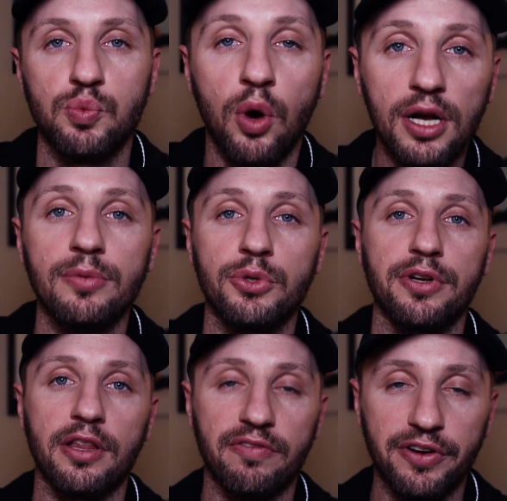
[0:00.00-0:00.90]
Welcome to
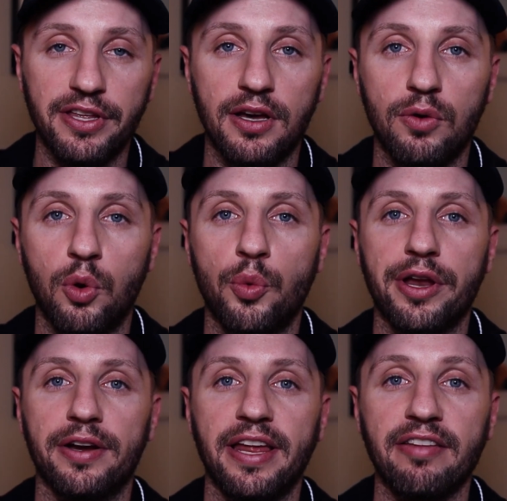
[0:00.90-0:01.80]
another video where
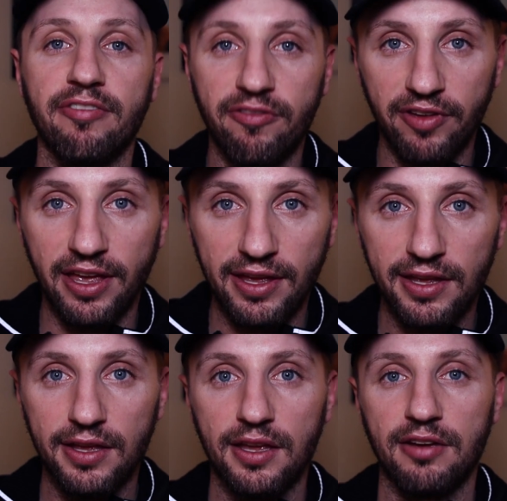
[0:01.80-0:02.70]
we are getting fit
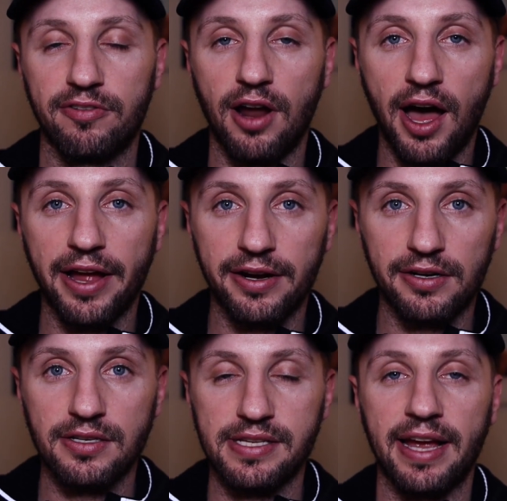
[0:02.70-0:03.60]
for
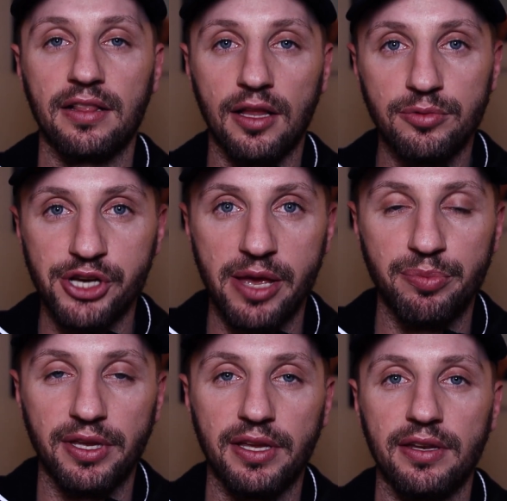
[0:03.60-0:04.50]
irons at Club
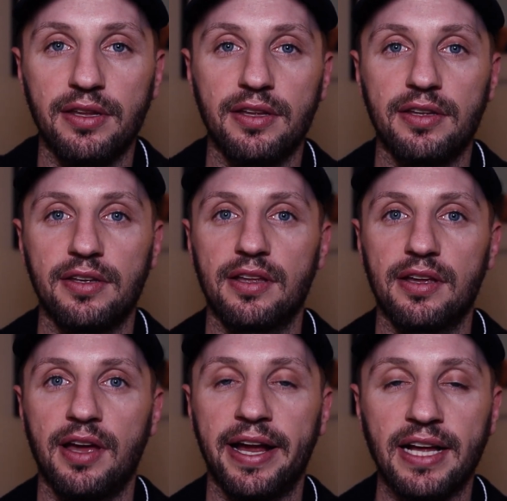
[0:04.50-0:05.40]
Champion.
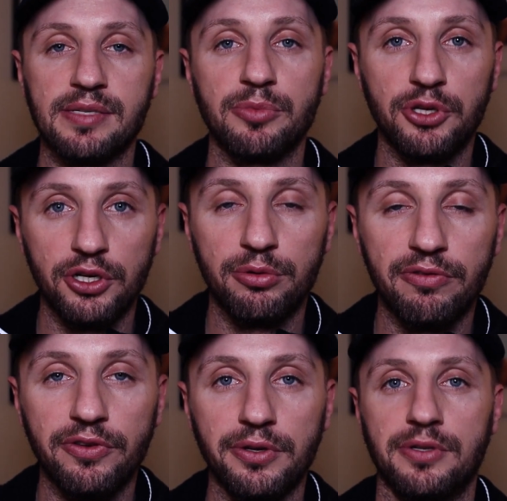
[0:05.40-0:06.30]
I got some good
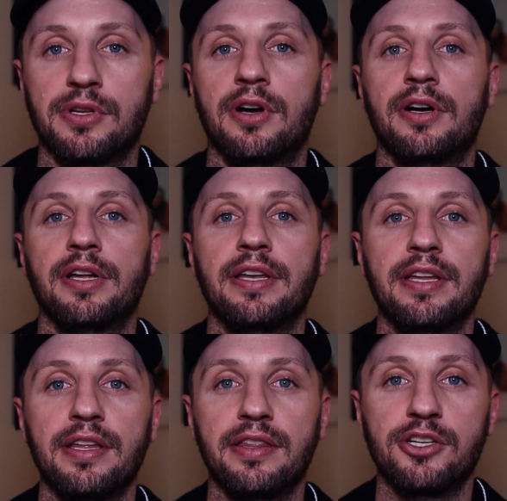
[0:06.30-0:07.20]
reviews
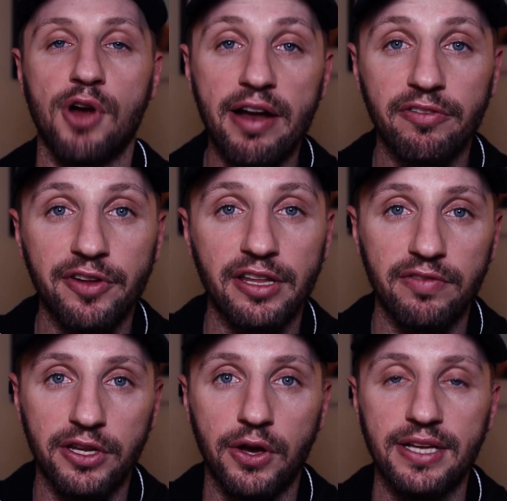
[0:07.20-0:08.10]
on the driver fitting
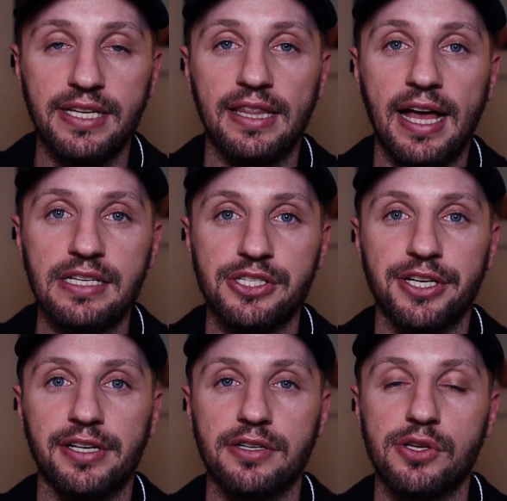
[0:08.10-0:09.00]
video I did last
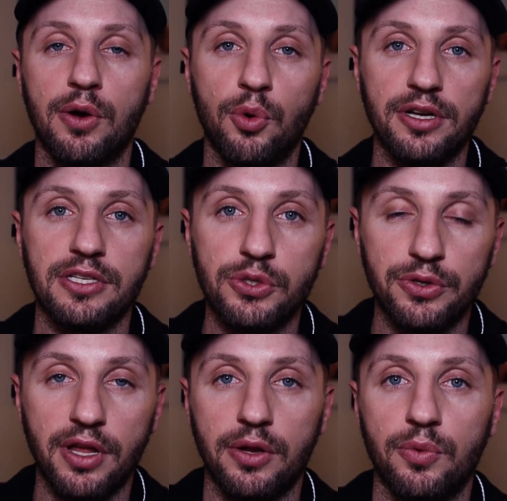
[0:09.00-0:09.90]
year, so I wanted to do
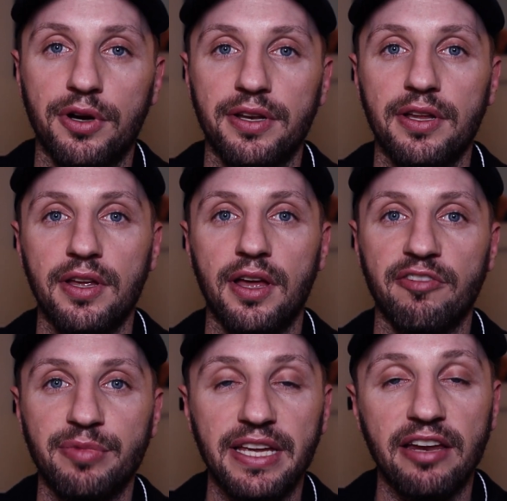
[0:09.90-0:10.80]
another one
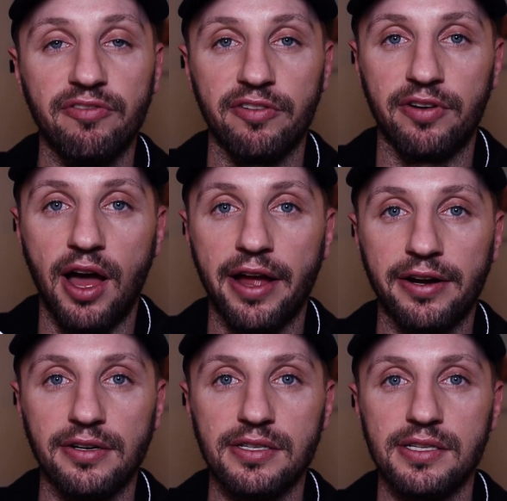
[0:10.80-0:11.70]
of me getting fit for
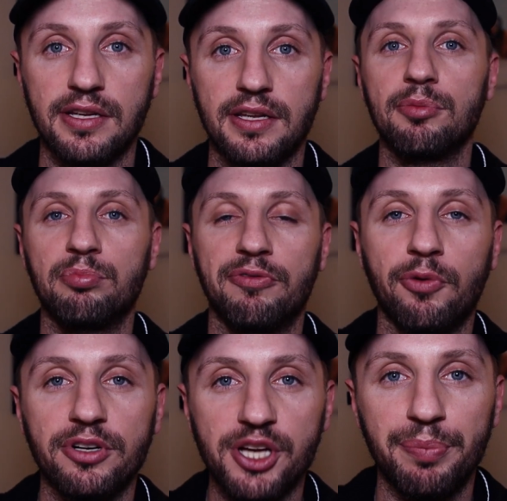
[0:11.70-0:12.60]
irons.
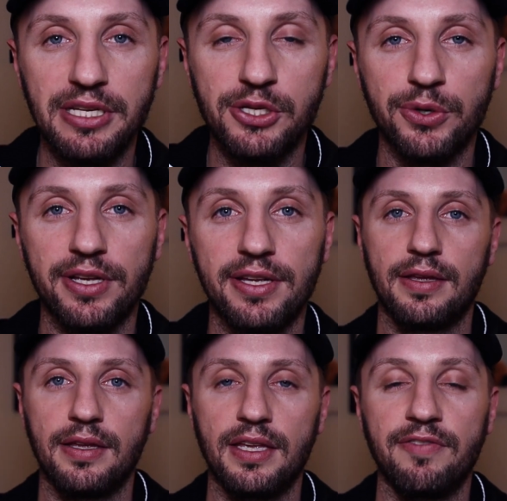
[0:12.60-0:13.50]
Before we jump into it,
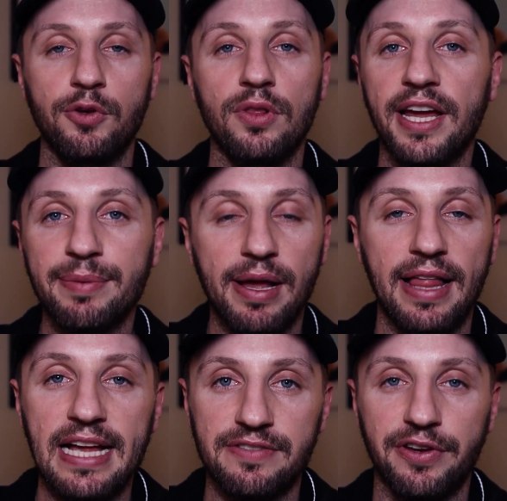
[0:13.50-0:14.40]
if you liked my
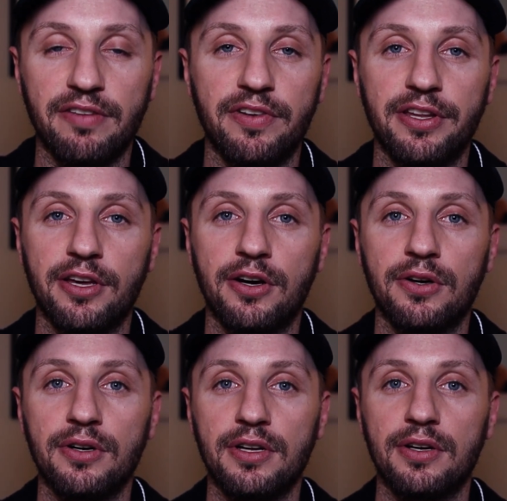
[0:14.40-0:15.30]
last fitting
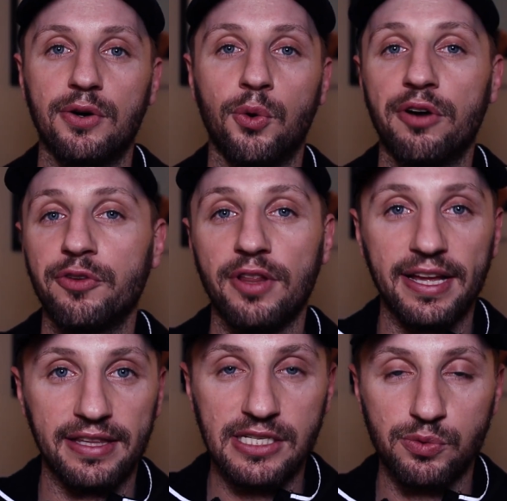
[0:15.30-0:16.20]
video, or if you
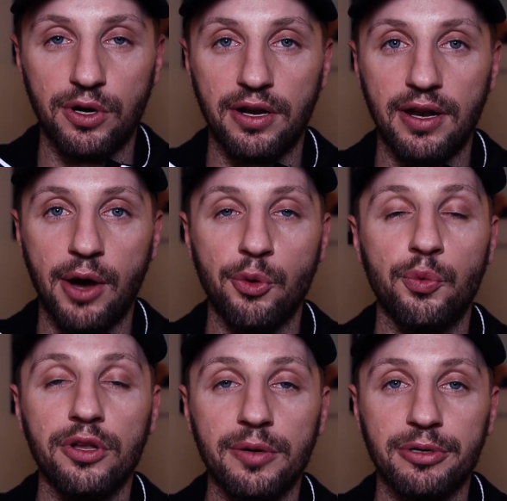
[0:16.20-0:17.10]
like this one, I would
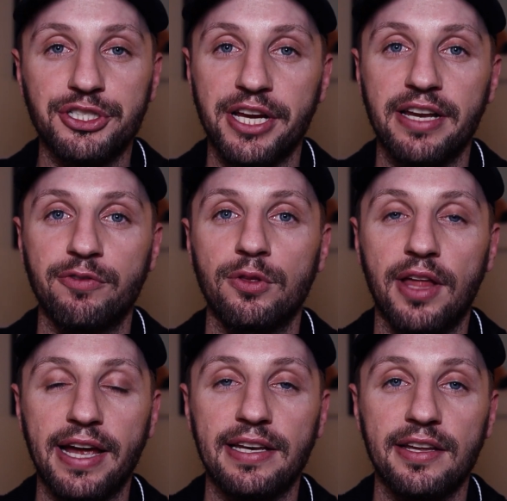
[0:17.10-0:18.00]
really appreciate it if you
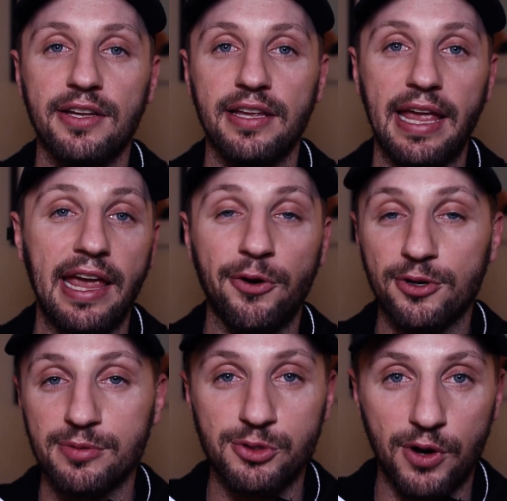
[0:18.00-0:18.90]
liked and
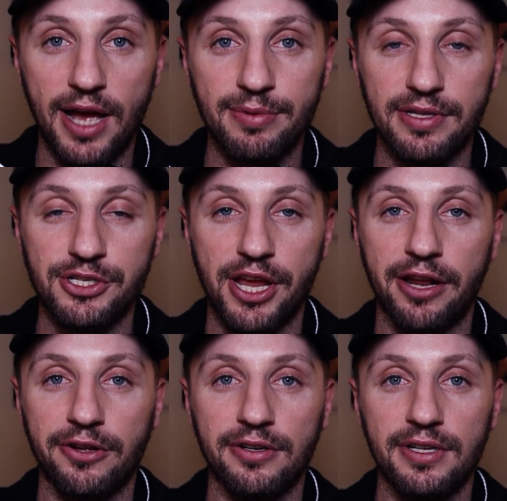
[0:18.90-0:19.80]
or subscribe to the
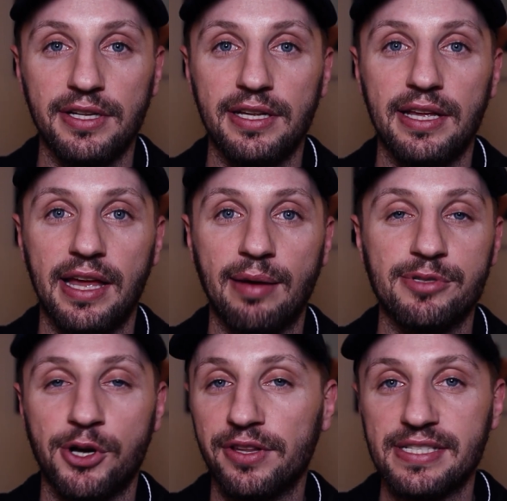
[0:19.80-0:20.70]
channel. I'm
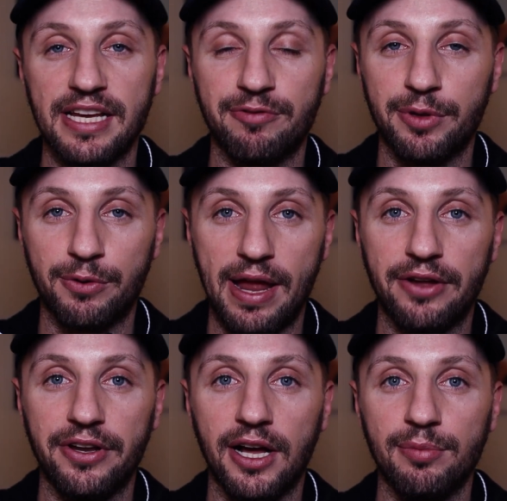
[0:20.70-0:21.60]
starting this thing from the
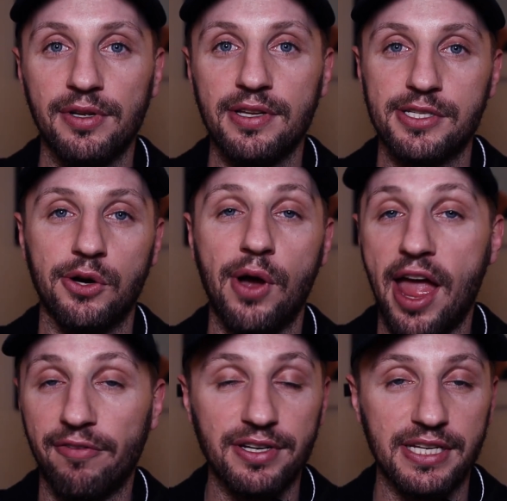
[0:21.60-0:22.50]
ground up, so
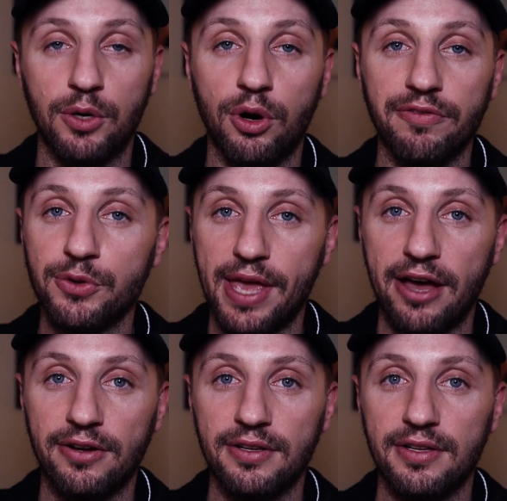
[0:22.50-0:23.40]
every single one of you count.